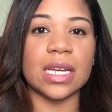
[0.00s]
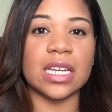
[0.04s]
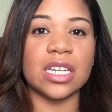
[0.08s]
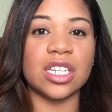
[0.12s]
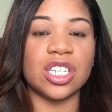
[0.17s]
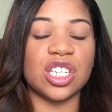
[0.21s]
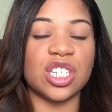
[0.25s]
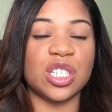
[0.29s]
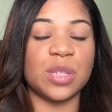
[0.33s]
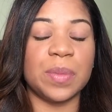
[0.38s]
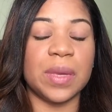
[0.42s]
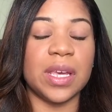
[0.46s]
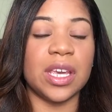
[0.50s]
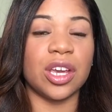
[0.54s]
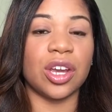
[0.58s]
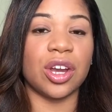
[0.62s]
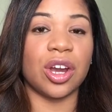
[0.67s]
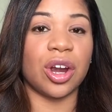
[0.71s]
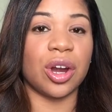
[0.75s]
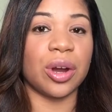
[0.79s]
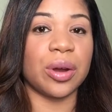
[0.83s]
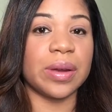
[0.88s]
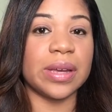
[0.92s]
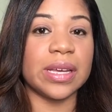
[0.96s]
just be
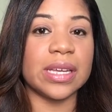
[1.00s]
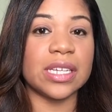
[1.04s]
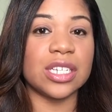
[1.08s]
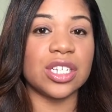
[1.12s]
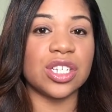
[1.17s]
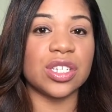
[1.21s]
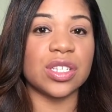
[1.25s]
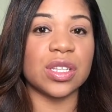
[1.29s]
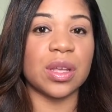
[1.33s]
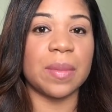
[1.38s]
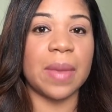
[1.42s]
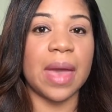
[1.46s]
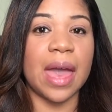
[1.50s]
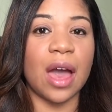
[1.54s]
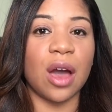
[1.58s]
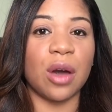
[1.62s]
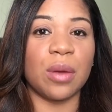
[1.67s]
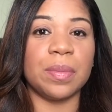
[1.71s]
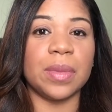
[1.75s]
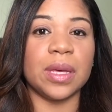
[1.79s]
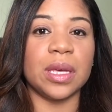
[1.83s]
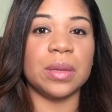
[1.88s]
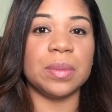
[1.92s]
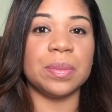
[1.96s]
encouraged, somehow
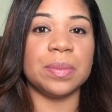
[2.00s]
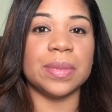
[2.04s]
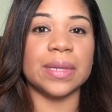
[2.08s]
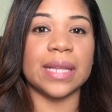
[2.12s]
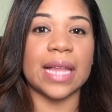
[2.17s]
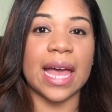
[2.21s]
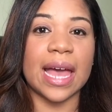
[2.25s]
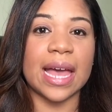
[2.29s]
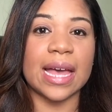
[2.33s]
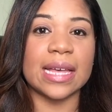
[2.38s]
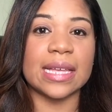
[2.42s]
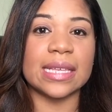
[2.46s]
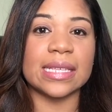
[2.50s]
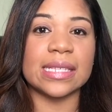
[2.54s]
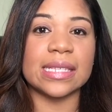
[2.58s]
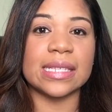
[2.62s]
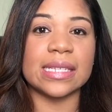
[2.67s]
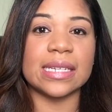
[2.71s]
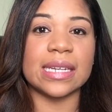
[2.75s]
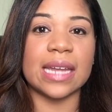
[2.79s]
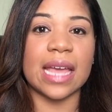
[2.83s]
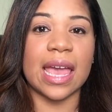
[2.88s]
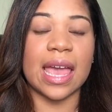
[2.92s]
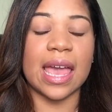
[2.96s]
be
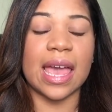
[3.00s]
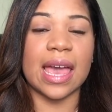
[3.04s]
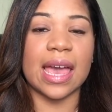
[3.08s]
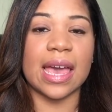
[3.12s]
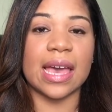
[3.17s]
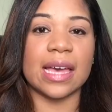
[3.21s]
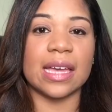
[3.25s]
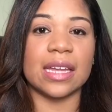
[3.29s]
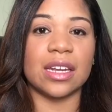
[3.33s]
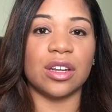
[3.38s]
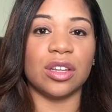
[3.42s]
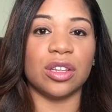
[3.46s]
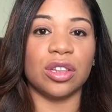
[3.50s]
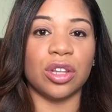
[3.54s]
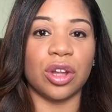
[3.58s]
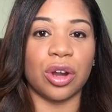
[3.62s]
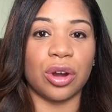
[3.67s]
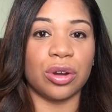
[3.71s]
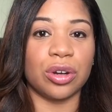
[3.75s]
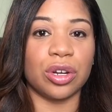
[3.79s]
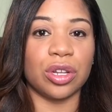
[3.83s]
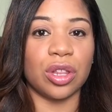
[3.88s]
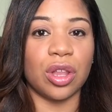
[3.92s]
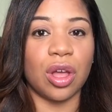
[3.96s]
blessed, and
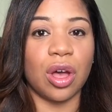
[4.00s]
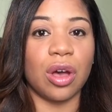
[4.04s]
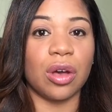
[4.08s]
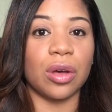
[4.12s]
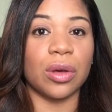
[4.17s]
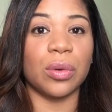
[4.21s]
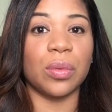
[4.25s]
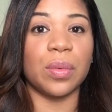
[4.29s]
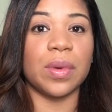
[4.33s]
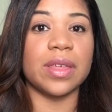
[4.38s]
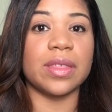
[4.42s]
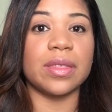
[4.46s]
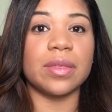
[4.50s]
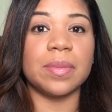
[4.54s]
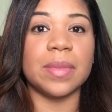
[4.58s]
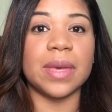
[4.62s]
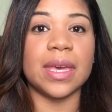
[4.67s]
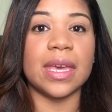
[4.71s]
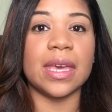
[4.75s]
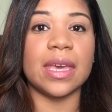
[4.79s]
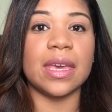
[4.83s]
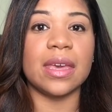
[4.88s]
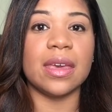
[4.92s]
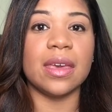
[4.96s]
learn along with
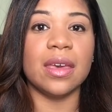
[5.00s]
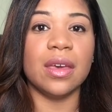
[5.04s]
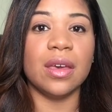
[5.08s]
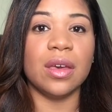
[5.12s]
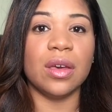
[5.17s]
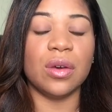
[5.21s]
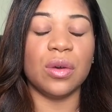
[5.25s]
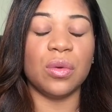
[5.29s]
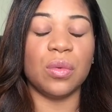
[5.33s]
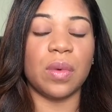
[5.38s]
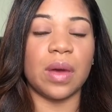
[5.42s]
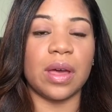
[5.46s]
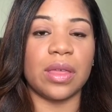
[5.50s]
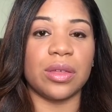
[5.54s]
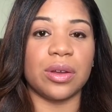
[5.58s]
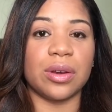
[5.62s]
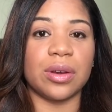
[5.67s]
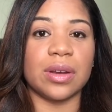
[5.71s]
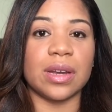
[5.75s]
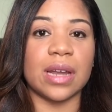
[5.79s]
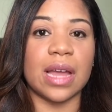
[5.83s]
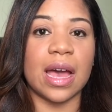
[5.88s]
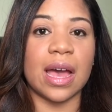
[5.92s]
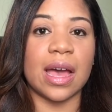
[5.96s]
me, whether
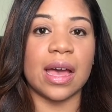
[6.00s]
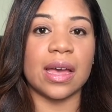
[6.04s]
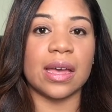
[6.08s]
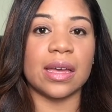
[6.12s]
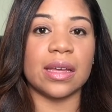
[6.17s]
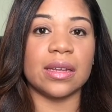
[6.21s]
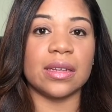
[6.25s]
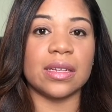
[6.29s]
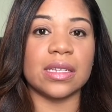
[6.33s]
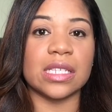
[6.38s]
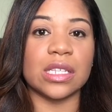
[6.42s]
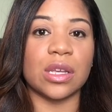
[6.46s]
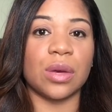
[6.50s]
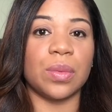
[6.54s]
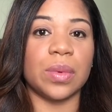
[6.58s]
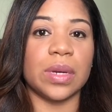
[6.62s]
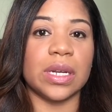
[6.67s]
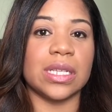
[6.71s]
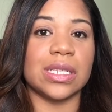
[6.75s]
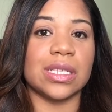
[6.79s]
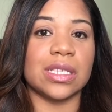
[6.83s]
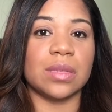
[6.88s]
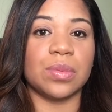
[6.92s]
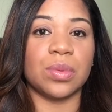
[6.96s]
or not someone
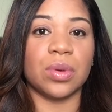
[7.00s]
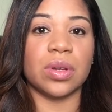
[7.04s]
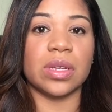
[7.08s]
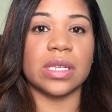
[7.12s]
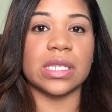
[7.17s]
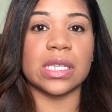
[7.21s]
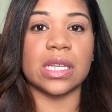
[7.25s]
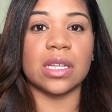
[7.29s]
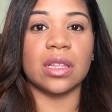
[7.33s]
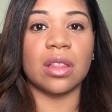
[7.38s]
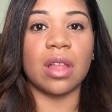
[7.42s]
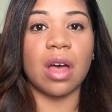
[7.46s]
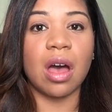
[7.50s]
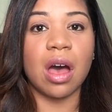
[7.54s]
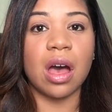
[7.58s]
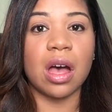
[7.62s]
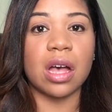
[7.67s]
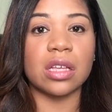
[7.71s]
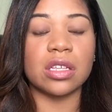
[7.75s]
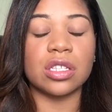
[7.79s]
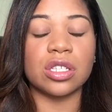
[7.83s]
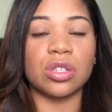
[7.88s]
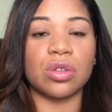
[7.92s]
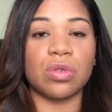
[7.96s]
is experiencing
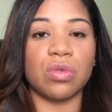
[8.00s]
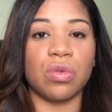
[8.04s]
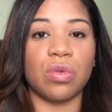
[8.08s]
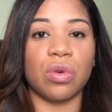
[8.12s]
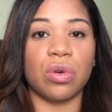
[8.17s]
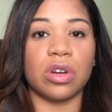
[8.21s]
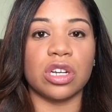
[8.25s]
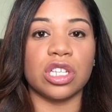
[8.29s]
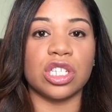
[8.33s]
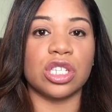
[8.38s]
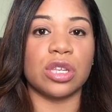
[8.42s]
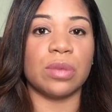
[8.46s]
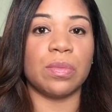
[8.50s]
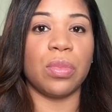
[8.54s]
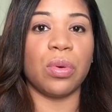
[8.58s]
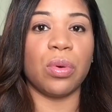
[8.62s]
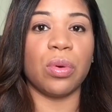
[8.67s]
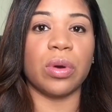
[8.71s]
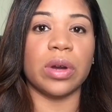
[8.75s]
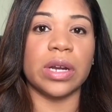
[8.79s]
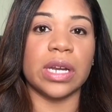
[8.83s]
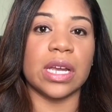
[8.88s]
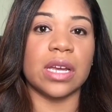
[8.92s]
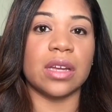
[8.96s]
loss or
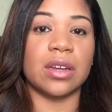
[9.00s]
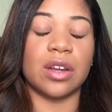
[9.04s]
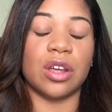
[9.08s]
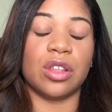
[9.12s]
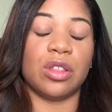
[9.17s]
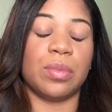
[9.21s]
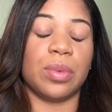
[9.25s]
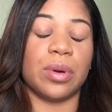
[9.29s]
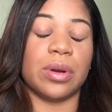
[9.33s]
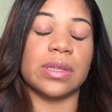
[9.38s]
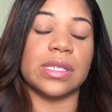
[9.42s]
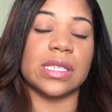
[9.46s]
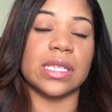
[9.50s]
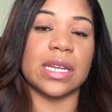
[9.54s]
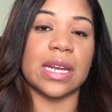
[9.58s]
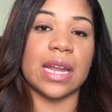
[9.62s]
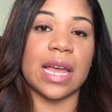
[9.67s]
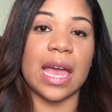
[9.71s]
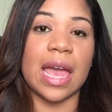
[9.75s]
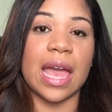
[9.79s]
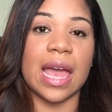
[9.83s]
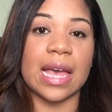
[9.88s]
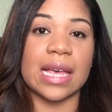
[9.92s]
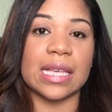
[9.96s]
supporting another person
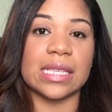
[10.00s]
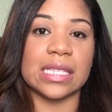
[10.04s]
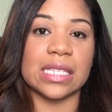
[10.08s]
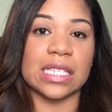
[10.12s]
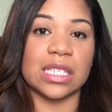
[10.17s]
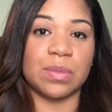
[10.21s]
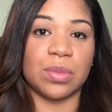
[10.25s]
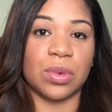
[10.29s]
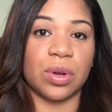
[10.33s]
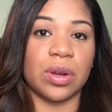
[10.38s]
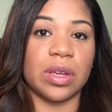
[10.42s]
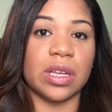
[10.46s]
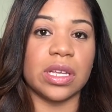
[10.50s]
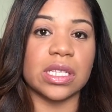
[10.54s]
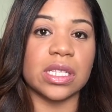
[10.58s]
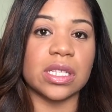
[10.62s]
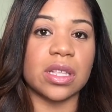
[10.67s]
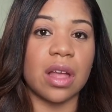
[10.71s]
that has experienced